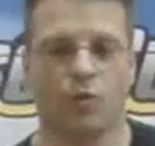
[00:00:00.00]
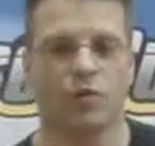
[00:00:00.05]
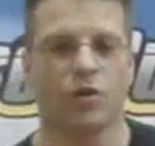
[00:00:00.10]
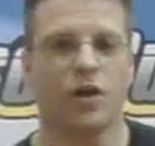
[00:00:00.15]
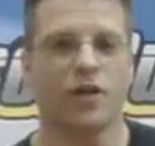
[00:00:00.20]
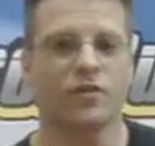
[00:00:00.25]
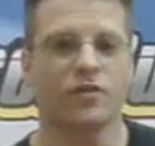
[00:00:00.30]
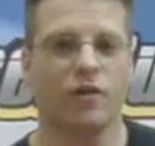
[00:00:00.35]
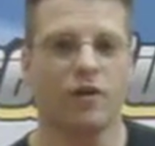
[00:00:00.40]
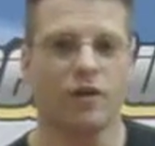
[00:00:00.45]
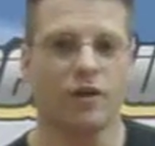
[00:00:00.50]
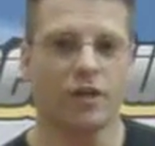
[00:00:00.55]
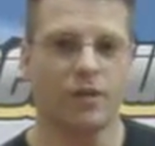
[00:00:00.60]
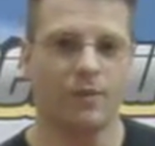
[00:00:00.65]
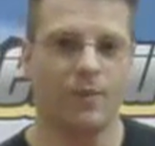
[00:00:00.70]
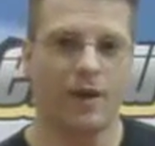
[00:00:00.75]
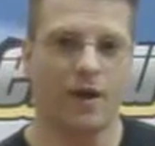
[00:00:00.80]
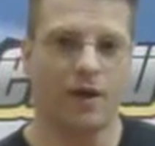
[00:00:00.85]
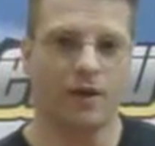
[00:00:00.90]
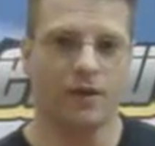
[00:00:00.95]
we're not talking
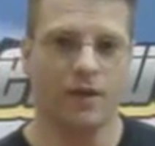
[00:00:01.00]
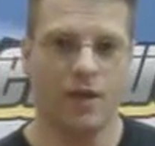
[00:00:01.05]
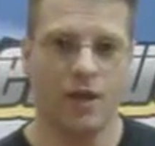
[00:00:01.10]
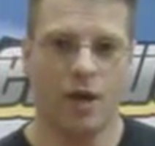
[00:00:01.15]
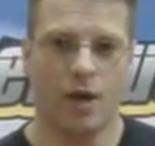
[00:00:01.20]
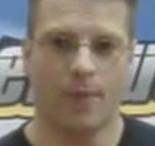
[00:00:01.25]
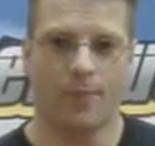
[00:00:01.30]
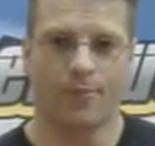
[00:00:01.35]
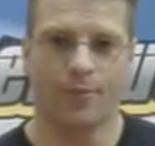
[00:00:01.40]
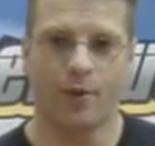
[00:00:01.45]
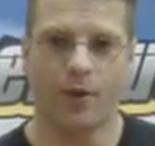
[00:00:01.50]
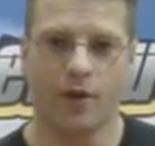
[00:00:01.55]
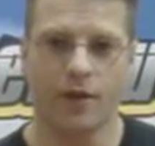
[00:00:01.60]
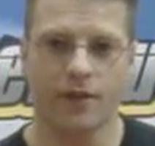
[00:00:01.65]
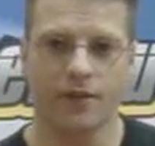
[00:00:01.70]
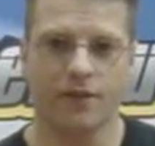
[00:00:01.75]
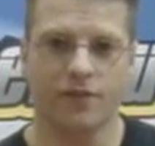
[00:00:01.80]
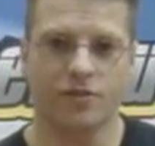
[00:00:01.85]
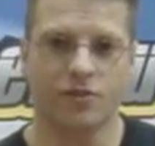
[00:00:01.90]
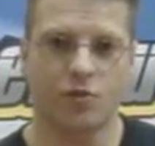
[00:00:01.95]
about a
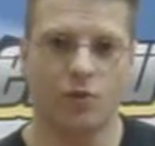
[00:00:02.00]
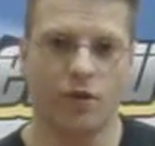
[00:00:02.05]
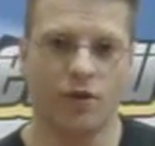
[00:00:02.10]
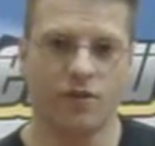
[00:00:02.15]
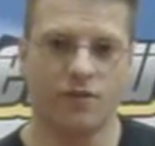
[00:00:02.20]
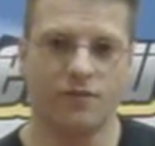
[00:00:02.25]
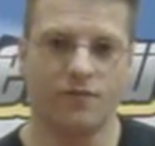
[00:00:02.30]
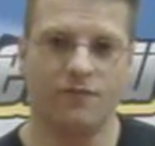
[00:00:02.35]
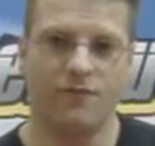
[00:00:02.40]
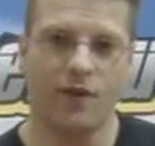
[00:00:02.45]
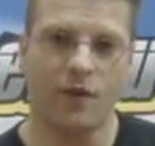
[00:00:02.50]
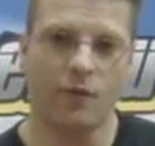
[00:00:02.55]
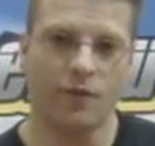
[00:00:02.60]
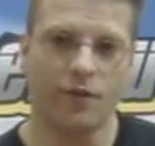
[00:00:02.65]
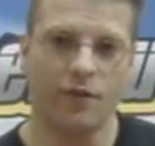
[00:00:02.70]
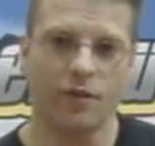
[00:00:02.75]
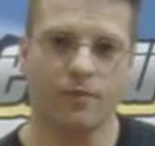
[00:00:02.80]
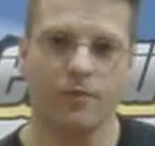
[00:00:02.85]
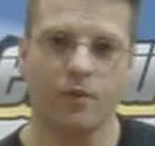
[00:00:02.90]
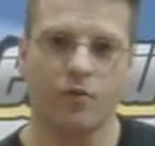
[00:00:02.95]
product that's going to
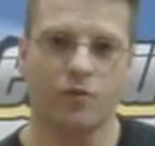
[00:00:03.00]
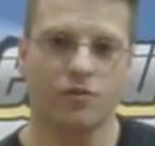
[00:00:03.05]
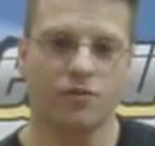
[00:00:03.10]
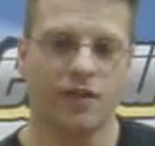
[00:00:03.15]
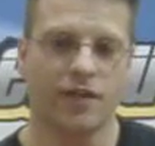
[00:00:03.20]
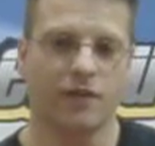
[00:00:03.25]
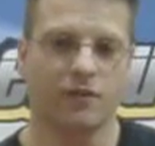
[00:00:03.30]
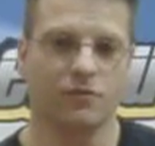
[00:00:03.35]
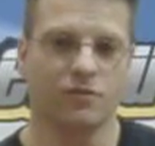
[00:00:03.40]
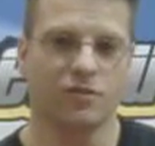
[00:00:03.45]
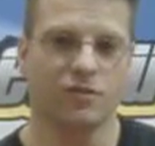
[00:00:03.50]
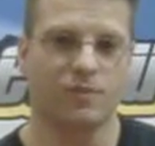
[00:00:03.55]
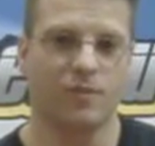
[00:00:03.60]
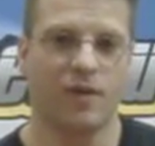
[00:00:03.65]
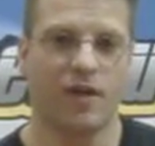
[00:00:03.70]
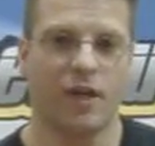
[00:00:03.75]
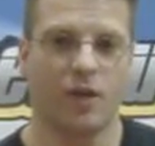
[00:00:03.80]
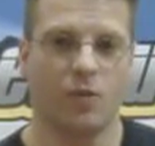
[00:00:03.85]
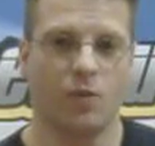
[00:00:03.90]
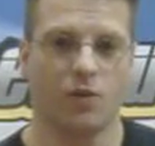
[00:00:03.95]
vary your motorcycle's
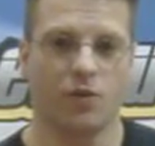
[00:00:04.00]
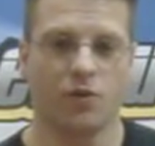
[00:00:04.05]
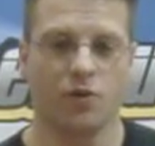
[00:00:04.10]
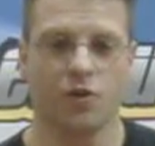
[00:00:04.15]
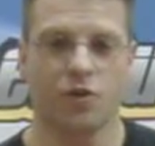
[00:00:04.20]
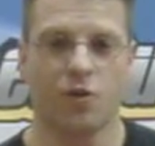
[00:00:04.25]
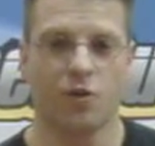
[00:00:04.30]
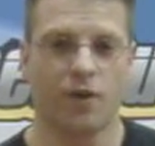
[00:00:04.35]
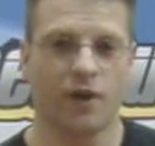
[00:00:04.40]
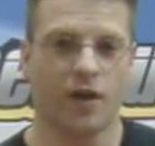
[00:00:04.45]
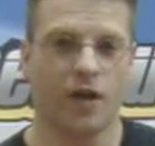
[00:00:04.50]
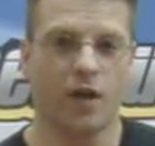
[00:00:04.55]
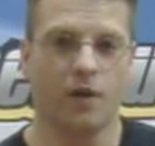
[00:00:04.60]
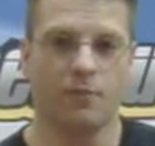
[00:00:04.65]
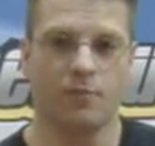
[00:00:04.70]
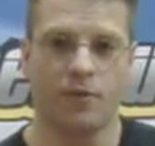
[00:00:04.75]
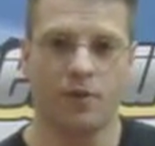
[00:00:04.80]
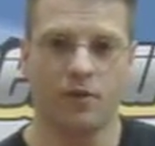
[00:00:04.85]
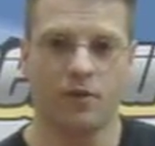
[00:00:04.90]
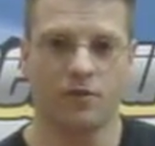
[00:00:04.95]
speed, whether you're going
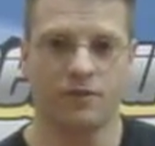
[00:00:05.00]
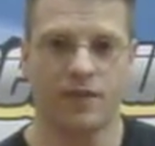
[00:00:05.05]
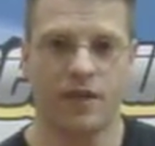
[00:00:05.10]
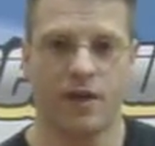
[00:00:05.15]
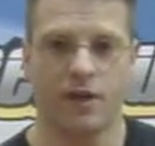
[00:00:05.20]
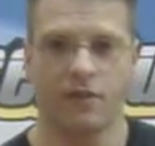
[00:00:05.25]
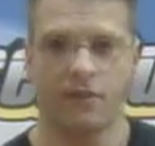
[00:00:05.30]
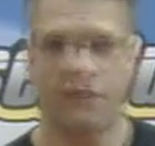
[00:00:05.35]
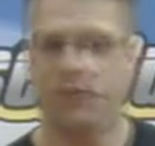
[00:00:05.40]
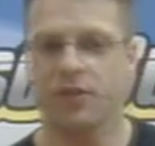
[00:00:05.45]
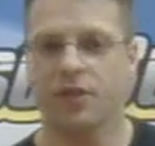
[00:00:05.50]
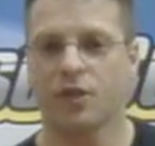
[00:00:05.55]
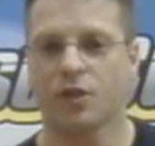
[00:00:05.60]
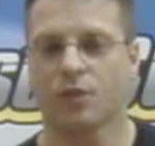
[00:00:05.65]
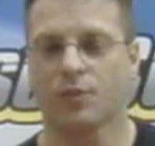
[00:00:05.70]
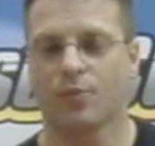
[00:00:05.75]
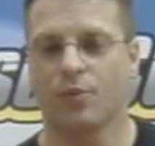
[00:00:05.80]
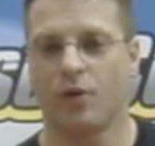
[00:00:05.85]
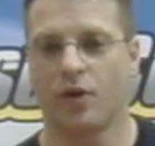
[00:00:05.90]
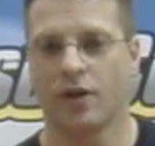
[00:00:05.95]
uphill, downhill. These
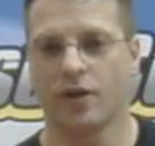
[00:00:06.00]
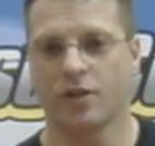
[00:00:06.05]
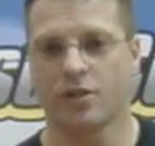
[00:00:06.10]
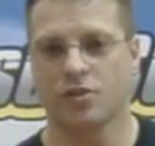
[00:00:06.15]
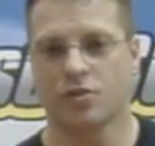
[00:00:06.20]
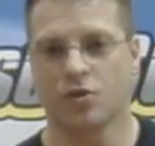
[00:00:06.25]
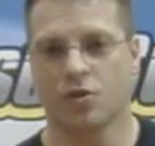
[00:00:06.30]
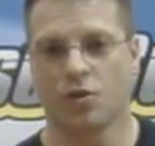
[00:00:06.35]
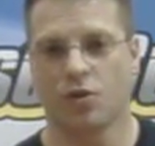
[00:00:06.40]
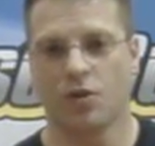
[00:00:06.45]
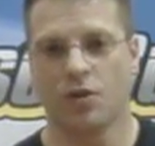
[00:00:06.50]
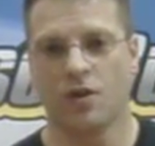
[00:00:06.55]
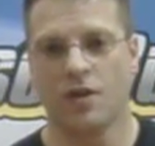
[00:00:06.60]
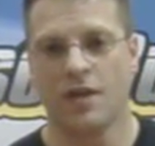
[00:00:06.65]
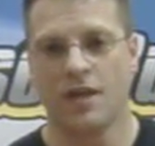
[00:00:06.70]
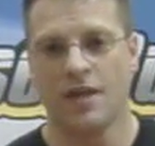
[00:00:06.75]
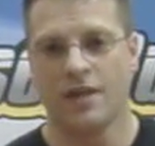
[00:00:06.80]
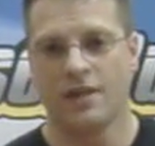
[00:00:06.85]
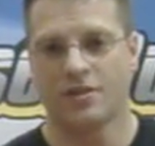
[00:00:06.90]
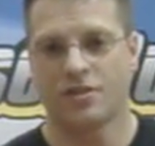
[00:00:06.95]
particular products are going to
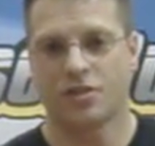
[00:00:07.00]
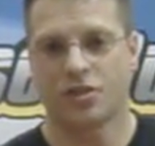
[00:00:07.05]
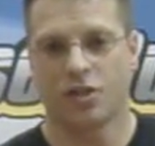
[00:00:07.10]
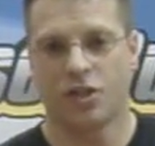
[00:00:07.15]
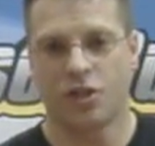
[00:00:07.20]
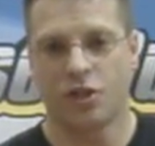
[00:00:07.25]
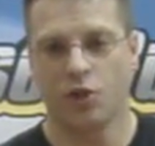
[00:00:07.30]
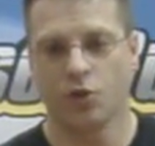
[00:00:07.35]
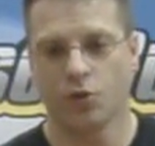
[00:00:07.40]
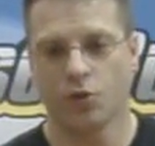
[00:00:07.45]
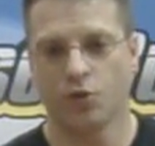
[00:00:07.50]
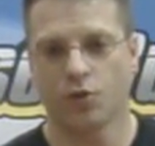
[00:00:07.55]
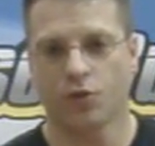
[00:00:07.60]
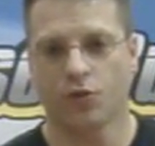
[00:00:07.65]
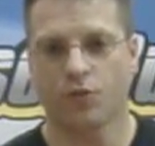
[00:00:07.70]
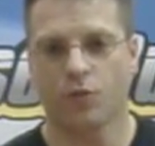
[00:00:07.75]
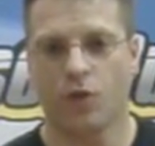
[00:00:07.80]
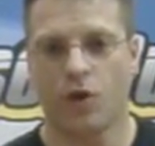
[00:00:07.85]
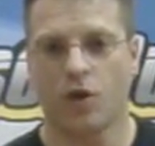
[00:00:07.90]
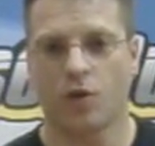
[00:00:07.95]
secure your
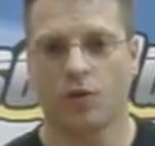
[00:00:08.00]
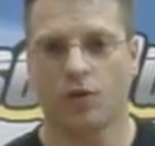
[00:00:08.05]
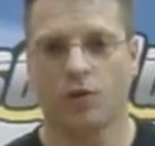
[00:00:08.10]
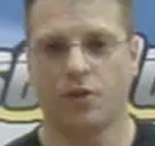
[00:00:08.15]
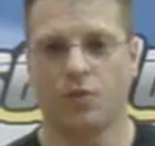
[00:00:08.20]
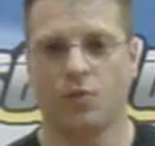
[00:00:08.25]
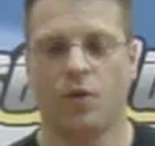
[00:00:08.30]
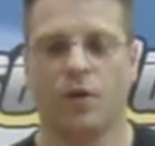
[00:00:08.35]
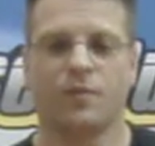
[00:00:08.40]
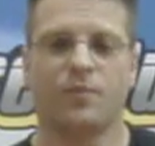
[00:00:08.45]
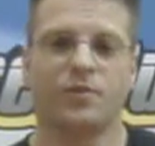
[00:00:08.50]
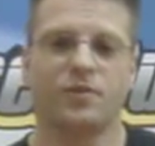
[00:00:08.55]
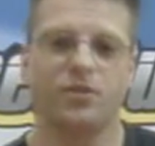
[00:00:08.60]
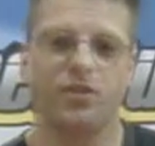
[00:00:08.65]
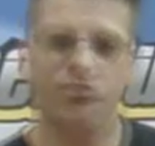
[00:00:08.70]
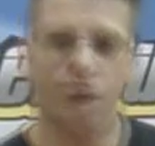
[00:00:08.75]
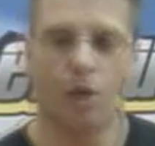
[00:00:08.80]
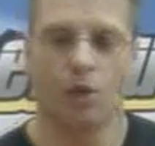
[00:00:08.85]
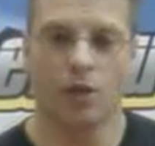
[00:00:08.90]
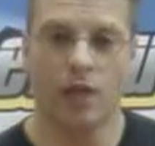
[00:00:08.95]
throttle into one
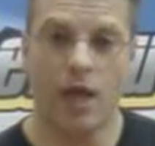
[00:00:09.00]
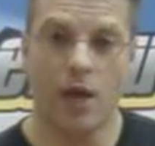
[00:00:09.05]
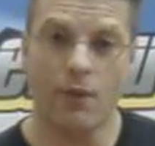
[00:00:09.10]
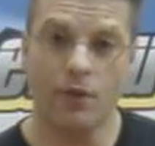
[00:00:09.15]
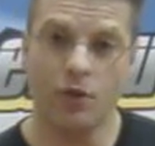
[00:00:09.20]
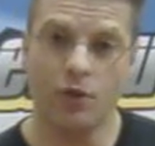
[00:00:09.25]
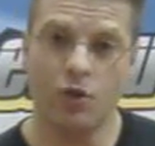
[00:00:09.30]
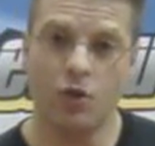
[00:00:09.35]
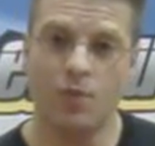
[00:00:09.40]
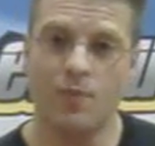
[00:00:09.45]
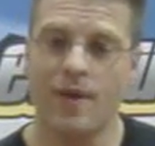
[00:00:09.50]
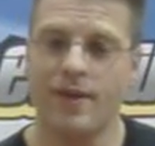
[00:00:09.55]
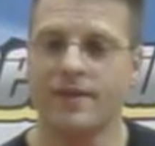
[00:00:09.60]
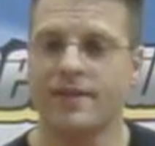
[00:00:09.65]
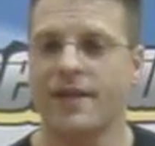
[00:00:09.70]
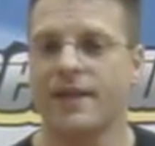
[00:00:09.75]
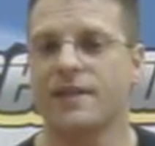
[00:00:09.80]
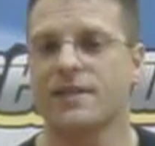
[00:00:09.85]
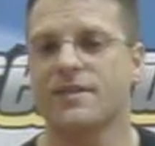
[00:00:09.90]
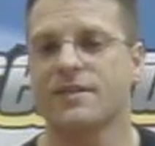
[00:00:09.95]
position, allowing you to
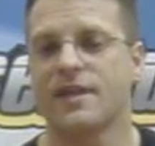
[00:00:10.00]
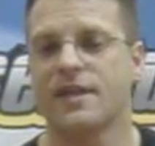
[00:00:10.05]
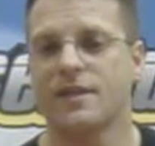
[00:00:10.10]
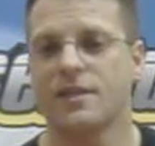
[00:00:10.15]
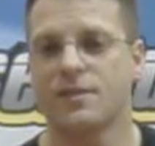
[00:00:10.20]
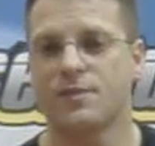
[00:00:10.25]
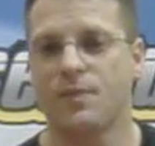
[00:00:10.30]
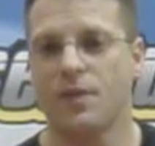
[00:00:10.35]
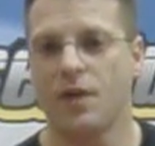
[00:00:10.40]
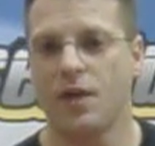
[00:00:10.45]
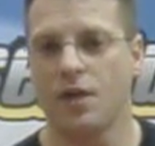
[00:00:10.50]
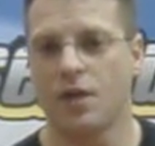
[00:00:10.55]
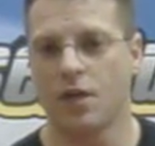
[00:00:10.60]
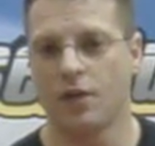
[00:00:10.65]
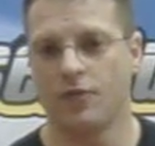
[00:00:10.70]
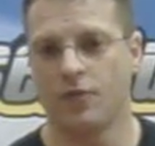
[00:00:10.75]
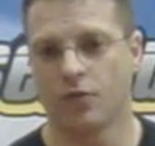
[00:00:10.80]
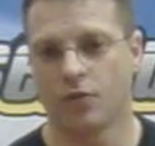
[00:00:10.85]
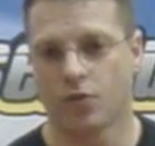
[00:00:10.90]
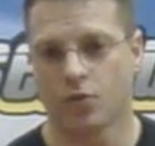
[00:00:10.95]
maintain a steady speed
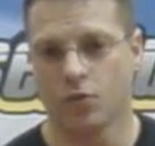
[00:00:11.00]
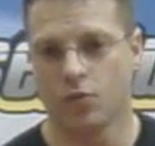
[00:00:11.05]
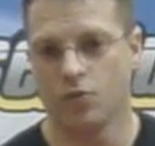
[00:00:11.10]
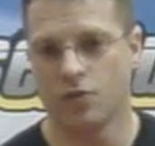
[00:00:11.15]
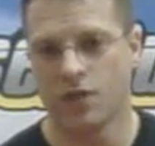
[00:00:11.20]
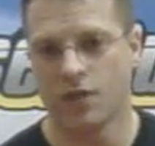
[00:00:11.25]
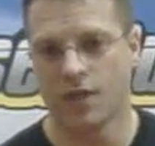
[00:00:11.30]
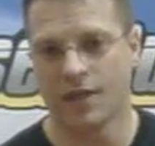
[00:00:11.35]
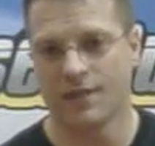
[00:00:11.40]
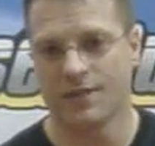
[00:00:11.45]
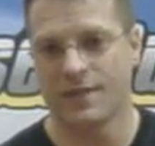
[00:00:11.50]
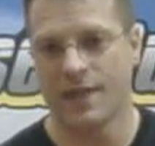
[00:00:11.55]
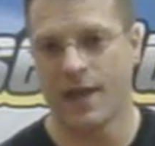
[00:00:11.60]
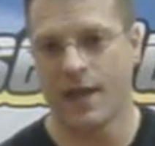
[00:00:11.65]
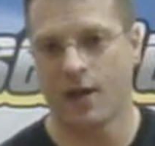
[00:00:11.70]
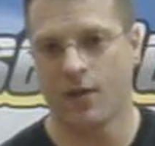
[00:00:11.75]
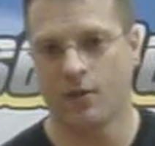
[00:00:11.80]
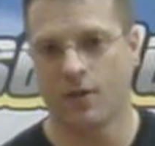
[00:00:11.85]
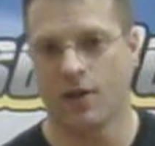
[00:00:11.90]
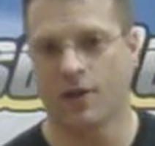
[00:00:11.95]
if you're cruising
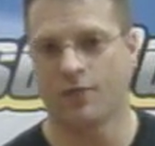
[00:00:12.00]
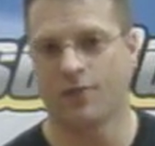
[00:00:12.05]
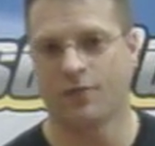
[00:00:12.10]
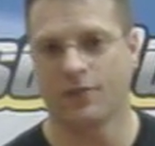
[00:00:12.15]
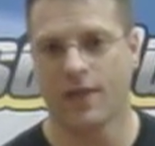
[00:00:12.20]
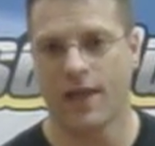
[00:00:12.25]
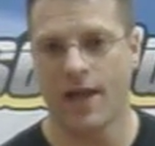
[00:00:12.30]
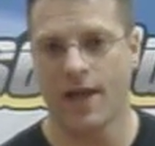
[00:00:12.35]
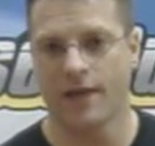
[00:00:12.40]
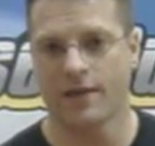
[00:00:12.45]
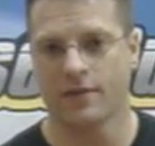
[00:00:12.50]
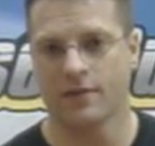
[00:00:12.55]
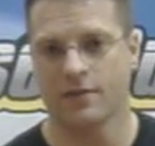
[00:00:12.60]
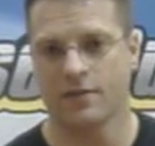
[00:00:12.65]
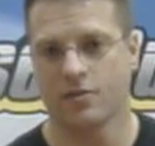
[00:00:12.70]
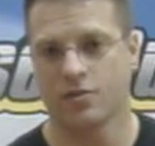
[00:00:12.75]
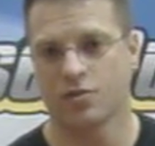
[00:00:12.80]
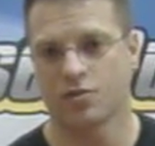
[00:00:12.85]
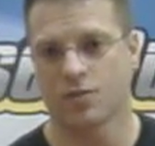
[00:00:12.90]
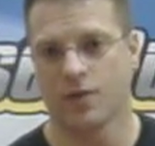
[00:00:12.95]
down a flat,
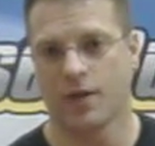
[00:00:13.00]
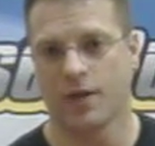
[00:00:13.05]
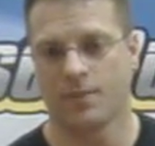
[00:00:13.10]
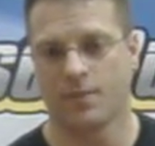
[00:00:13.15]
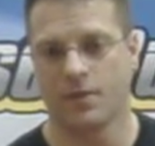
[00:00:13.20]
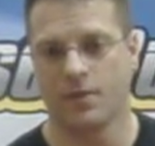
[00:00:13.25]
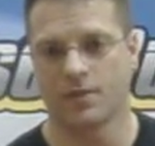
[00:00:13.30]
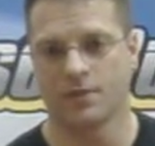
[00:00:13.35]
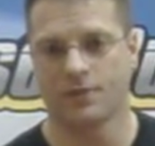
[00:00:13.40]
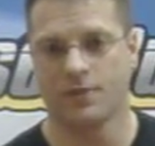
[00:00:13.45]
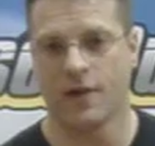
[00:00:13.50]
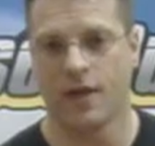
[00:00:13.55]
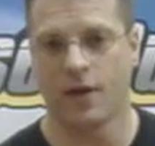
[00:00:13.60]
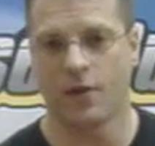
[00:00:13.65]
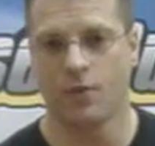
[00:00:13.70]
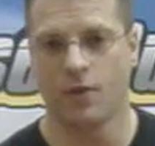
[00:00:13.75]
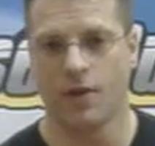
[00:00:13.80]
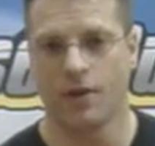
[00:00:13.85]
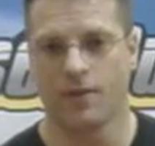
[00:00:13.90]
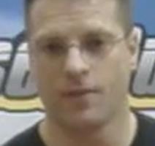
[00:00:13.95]
straight piece of
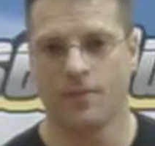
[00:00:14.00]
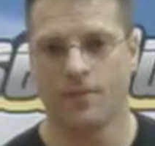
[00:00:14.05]
highway.